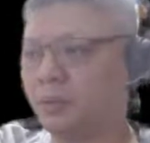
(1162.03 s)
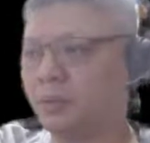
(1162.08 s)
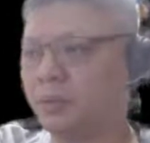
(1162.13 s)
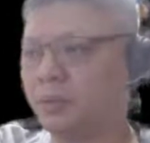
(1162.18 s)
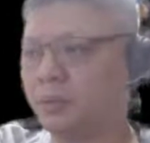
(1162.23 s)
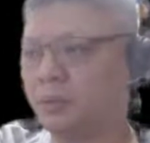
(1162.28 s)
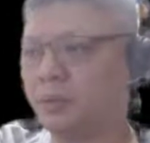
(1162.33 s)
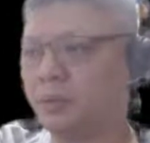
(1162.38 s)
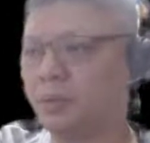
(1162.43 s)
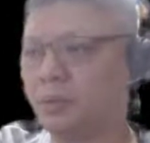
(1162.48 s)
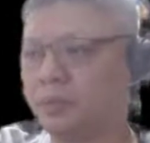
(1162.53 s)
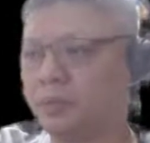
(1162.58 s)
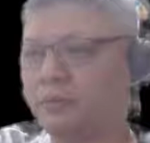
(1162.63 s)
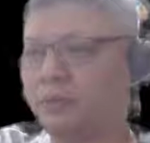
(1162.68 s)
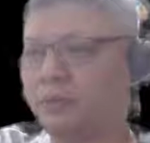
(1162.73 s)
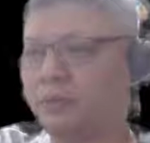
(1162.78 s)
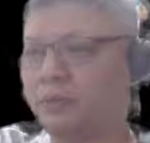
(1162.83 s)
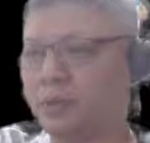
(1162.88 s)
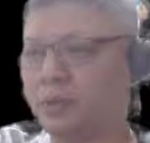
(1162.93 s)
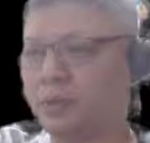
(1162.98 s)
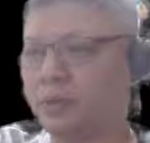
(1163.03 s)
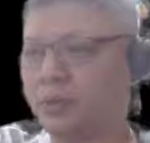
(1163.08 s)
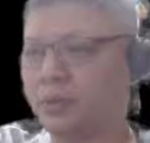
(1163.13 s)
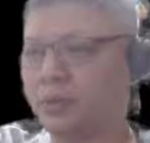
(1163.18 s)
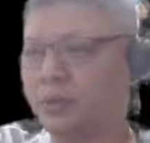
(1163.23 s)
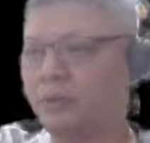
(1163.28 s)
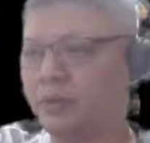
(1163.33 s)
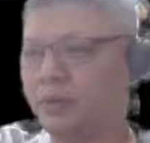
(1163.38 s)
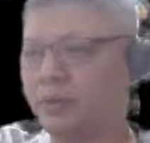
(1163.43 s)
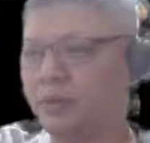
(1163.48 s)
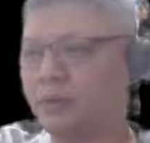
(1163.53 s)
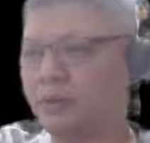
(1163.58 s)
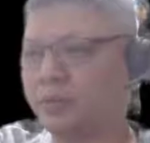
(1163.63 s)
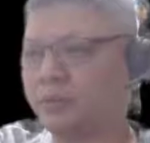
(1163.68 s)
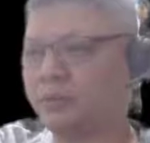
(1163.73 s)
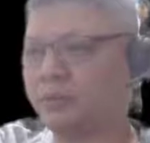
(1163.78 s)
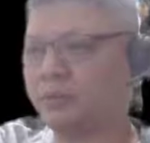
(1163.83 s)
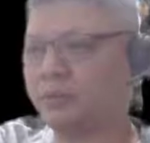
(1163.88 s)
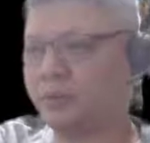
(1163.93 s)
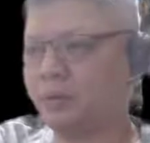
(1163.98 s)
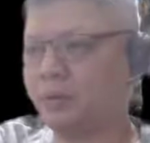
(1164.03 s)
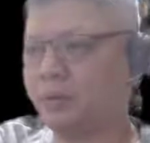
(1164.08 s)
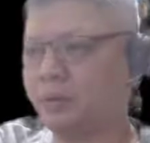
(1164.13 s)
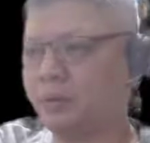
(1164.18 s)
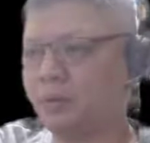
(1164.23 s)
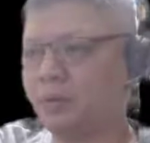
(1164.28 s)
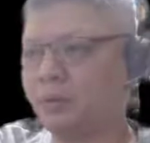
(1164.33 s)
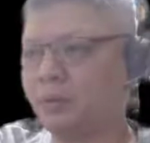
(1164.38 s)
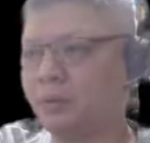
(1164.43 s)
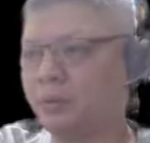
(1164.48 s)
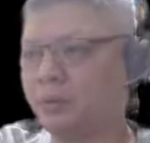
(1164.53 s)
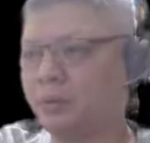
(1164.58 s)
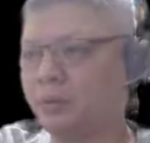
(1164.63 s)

So after a5 plus 4,